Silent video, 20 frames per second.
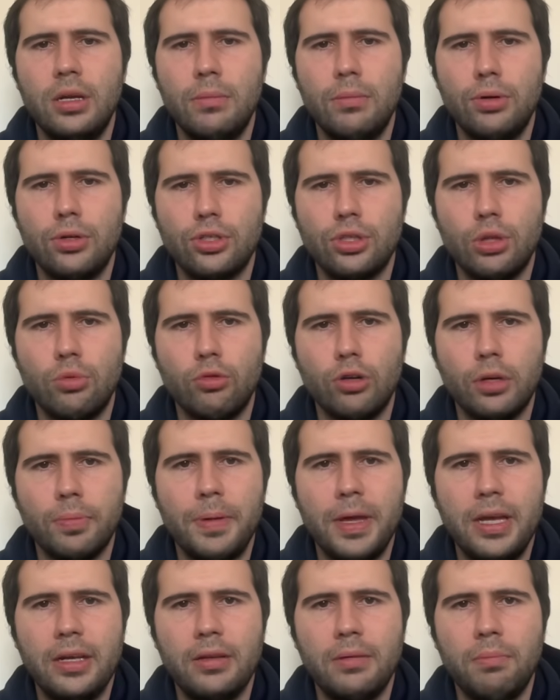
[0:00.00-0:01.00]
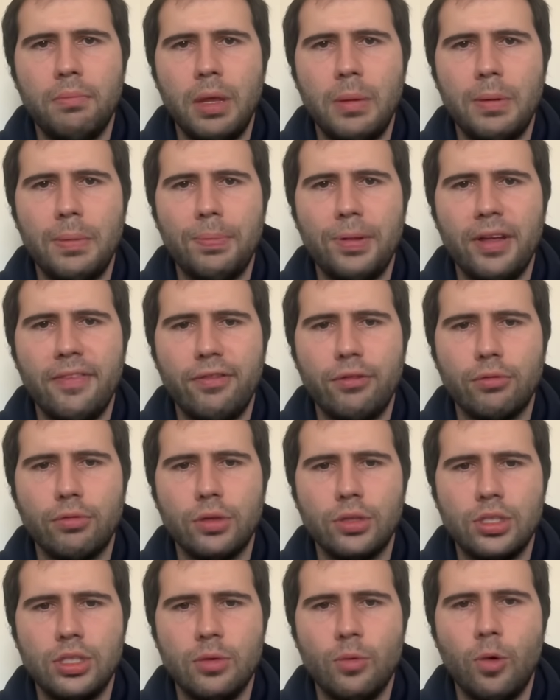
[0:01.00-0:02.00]
push the rook back, and maybe play for
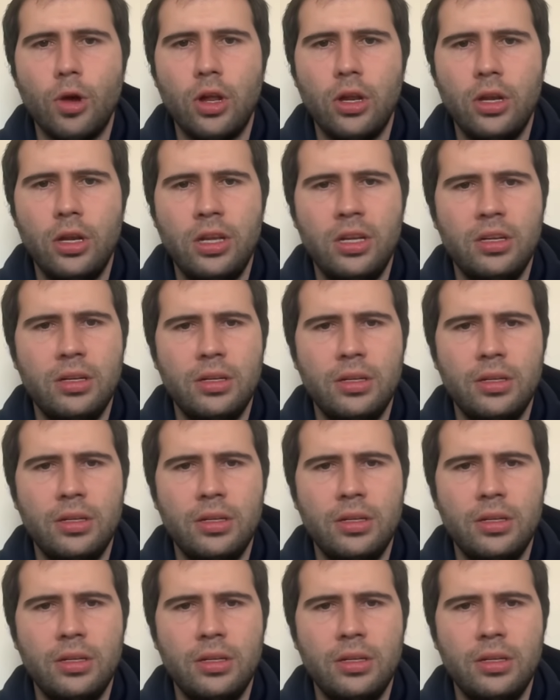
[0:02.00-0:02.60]
rook c1.